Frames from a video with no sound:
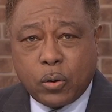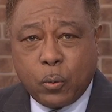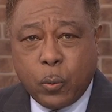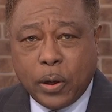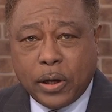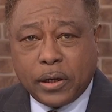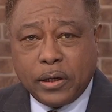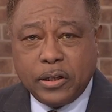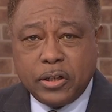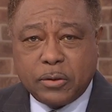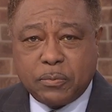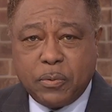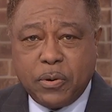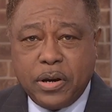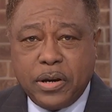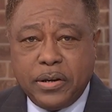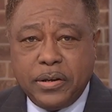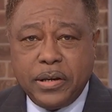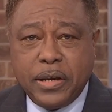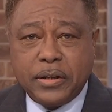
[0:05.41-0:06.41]
quickly
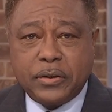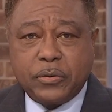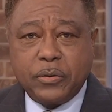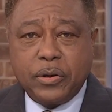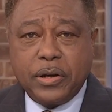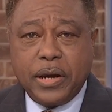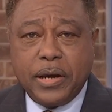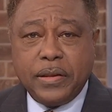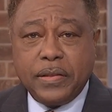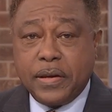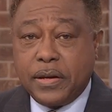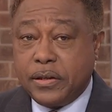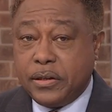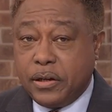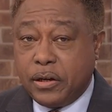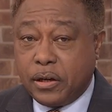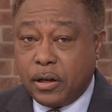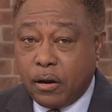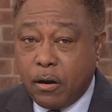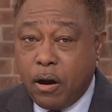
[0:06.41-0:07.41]
spread yesterday that he
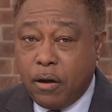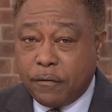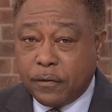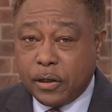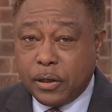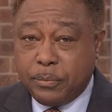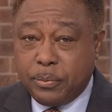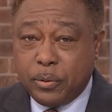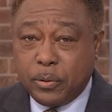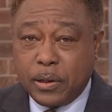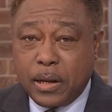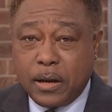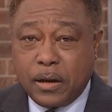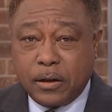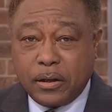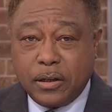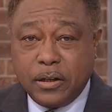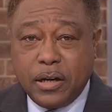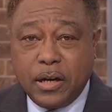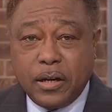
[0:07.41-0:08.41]
unlawfully pulled out a
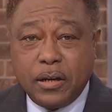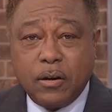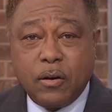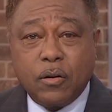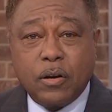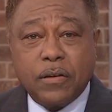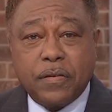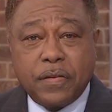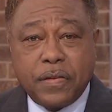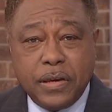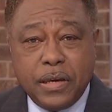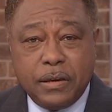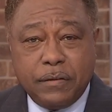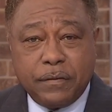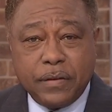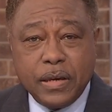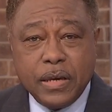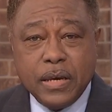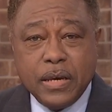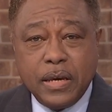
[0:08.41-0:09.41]
gun on a
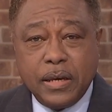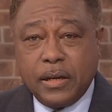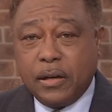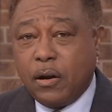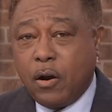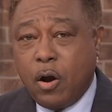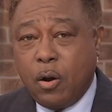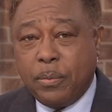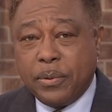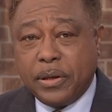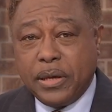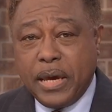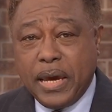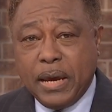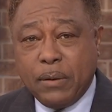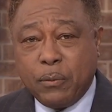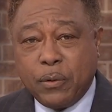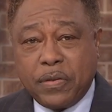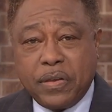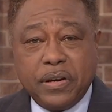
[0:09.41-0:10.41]
thief, and it all
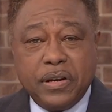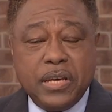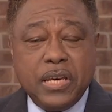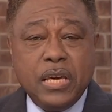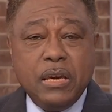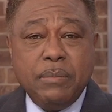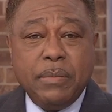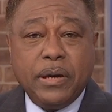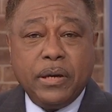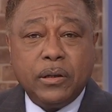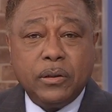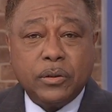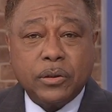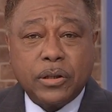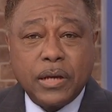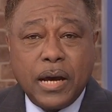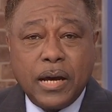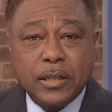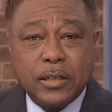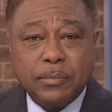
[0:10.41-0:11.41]
began with an email to
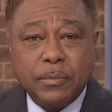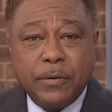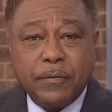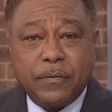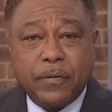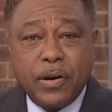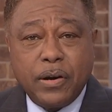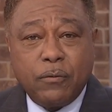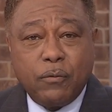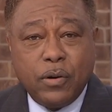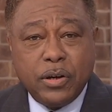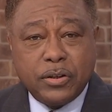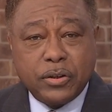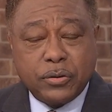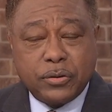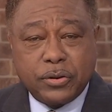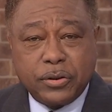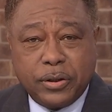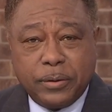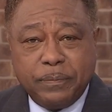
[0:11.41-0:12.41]
Councilman Fred
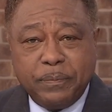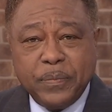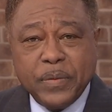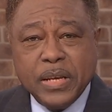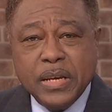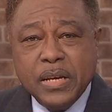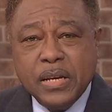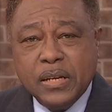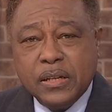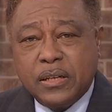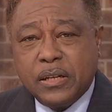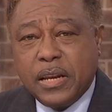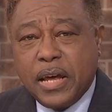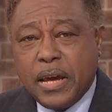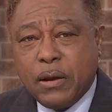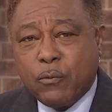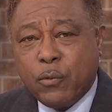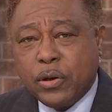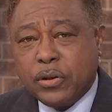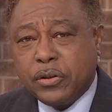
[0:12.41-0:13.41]
Richardson.
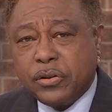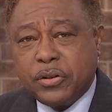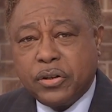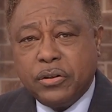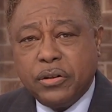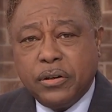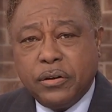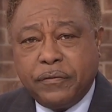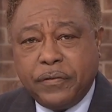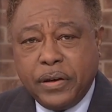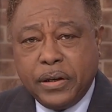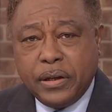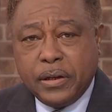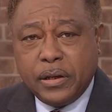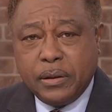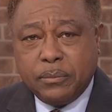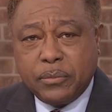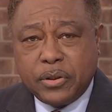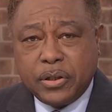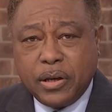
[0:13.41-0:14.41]
Today, Richardson defended
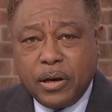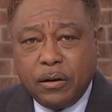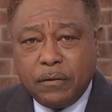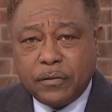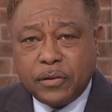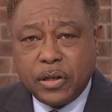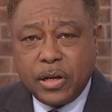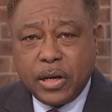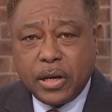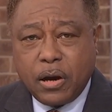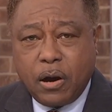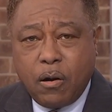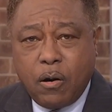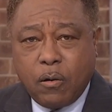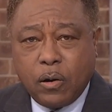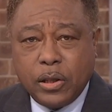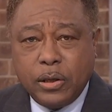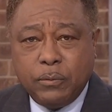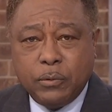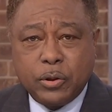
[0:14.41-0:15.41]
himself, saying
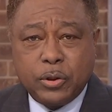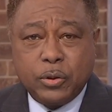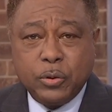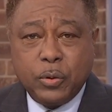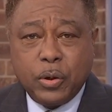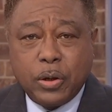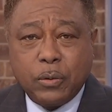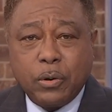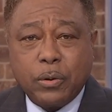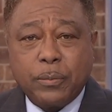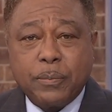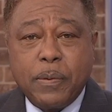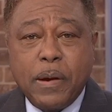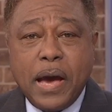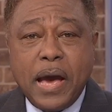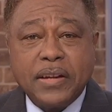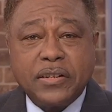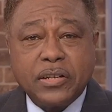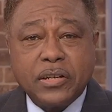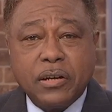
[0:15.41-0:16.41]
all he was doing was
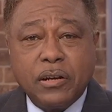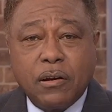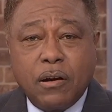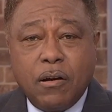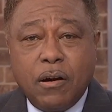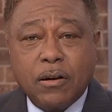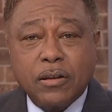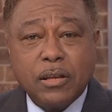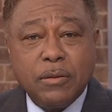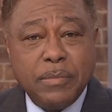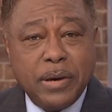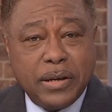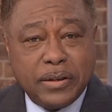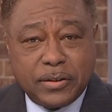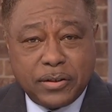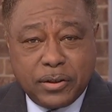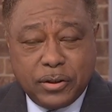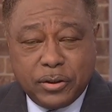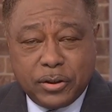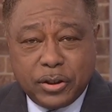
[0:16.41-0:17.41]
passing along the
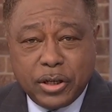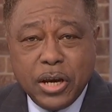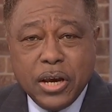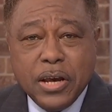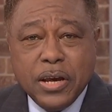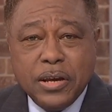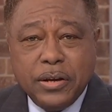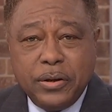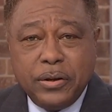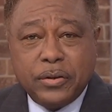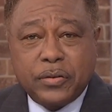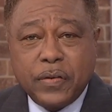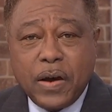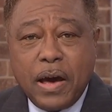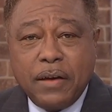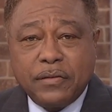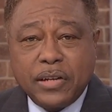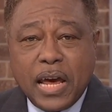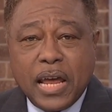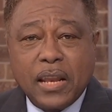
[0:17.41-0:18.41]
message. News
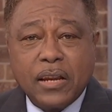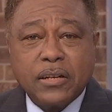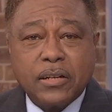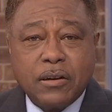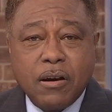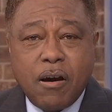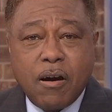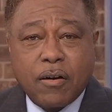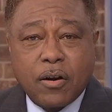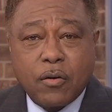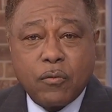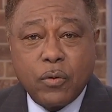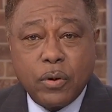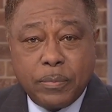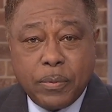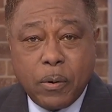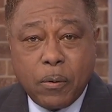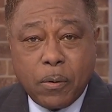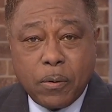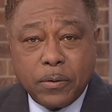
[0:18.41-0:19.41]
5's Allen Carter
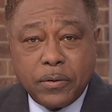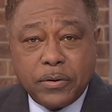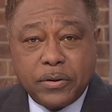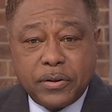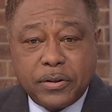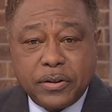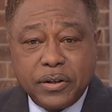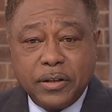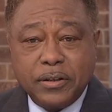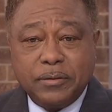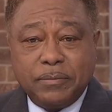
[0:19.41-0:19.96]
reports.